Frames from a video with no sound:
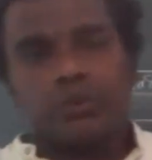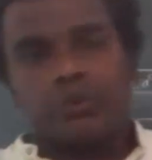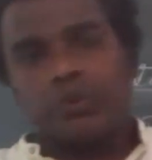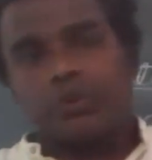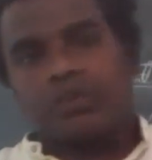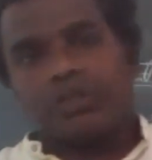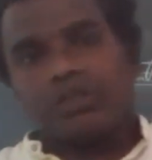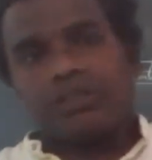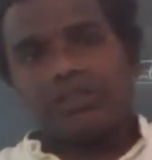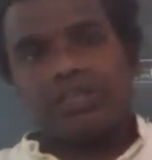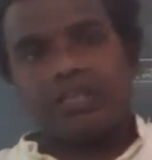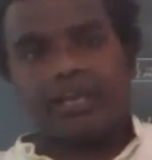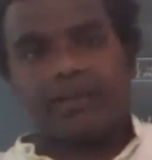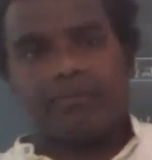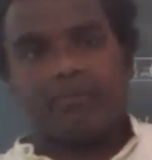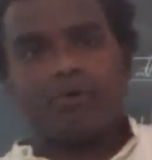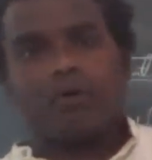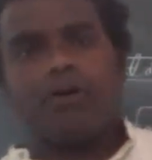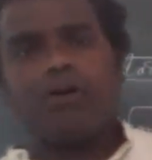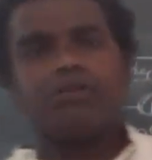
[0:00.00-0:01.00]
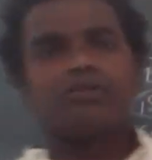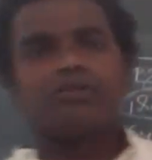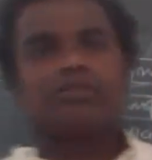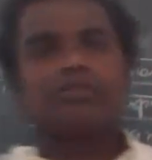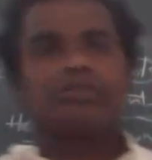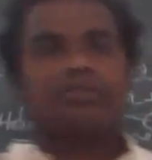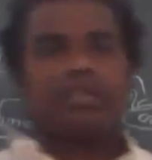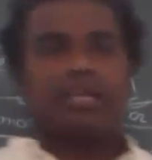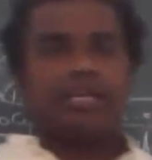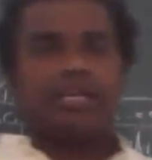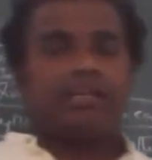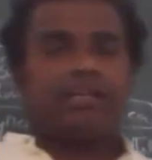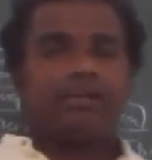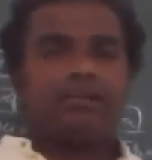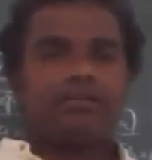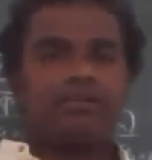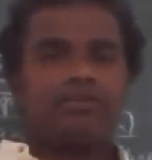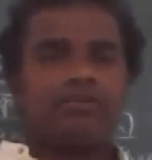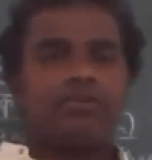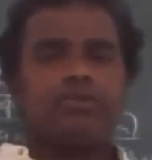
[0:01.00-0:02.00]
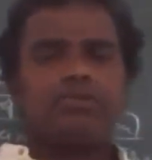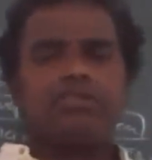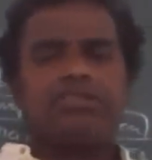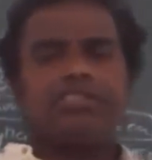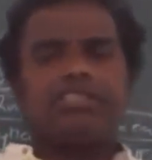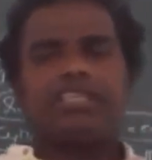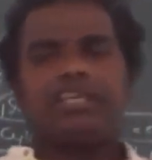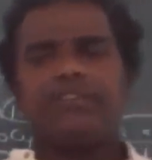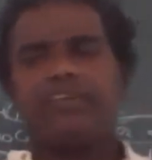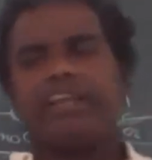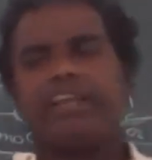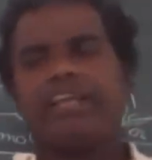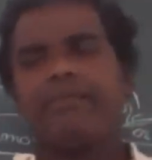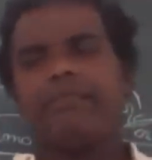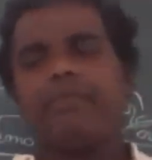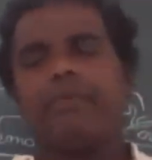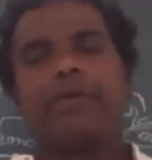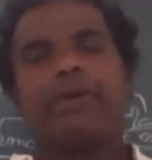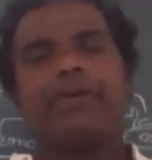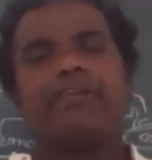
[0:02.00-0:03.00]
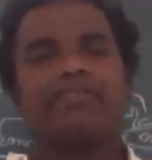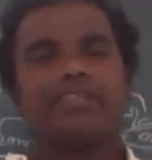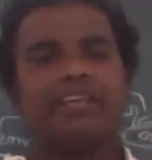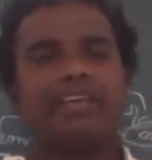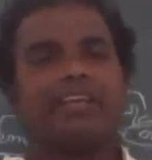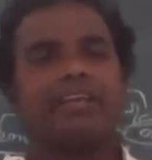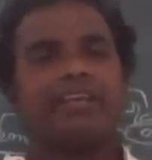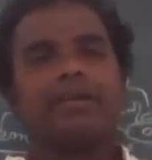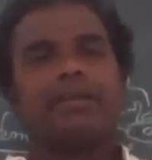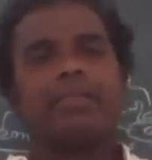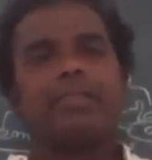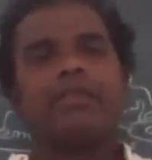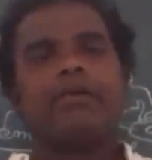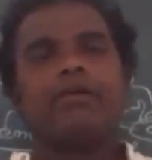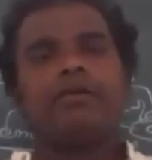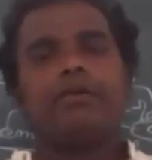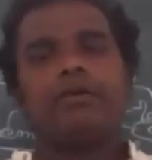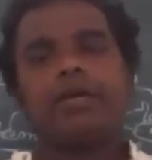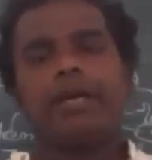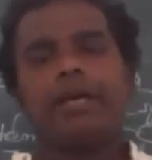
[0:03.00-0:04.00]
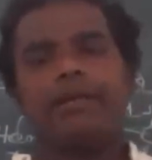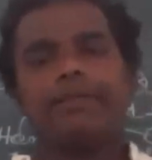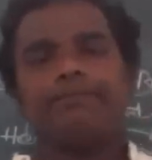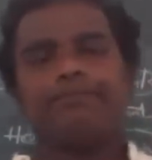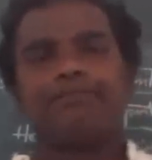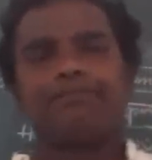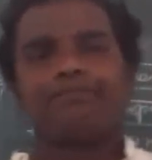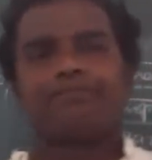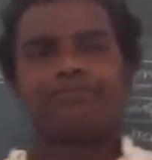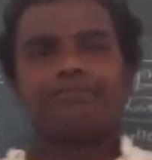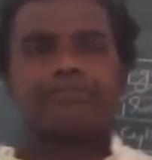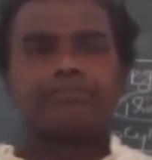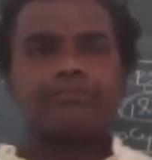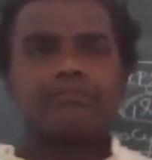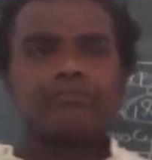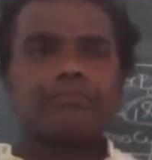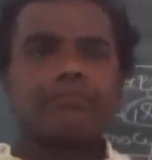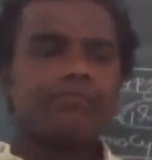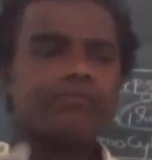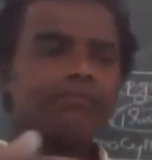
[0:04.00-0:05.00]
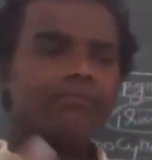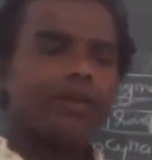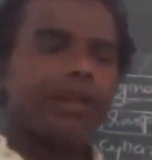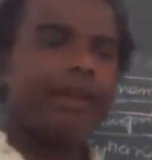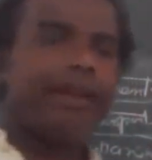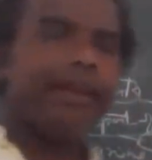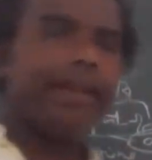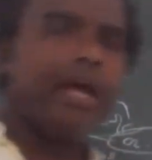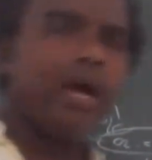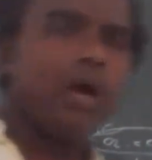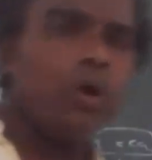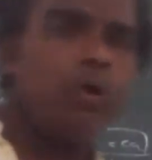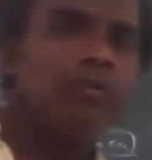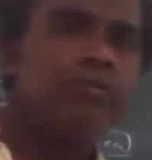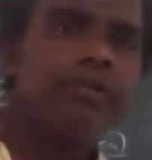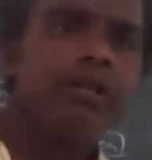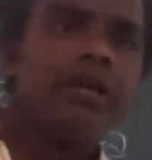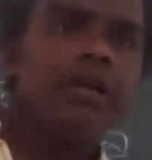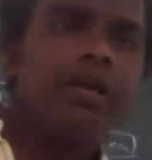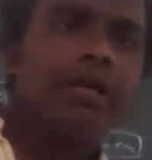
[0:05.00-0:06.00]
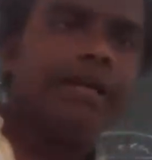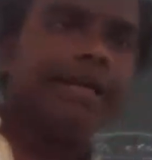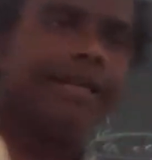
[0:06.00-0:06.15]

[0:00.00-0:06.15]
hemocyanin. So this is a very important thing. Okay. Now next,